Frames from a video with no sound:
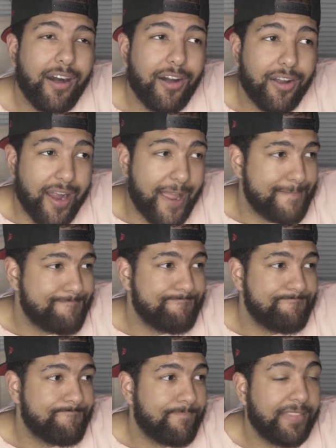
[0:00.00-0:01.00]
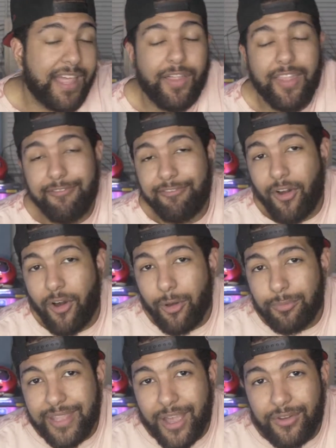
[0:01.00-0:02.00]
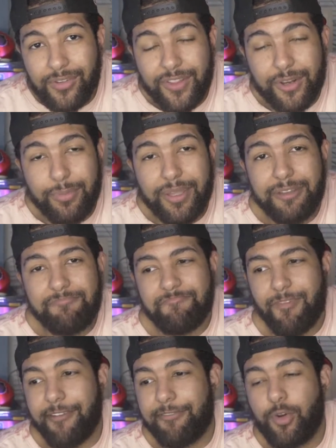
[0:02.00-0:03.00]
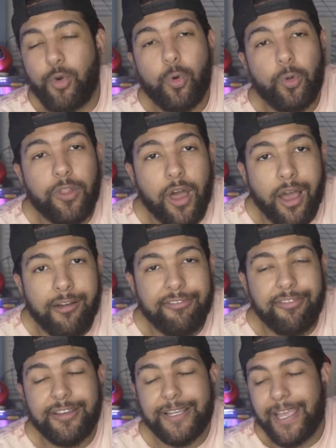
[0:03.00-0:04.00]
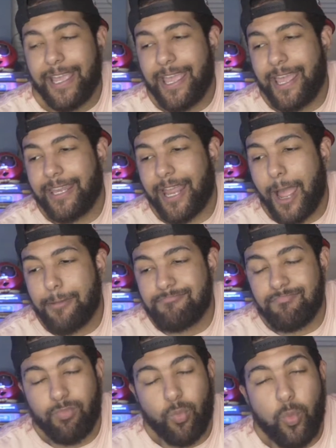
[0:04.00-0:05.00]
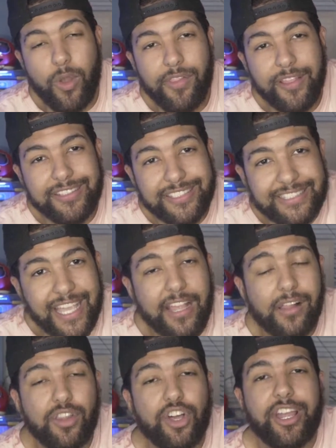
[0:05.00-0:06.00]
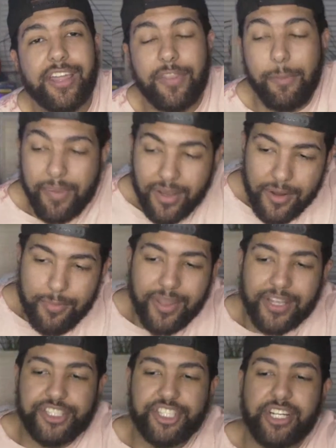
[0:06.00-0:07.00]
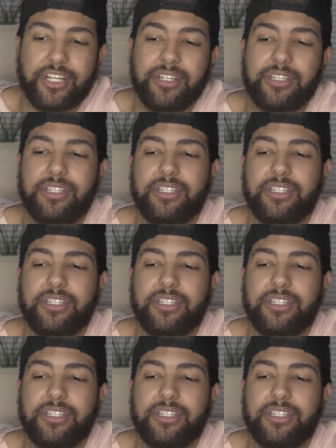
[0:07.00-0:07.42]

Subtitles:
All right. Now that I've calmed down a little bit, I've cooled off, and I'm willing to take a look at the bigger picture,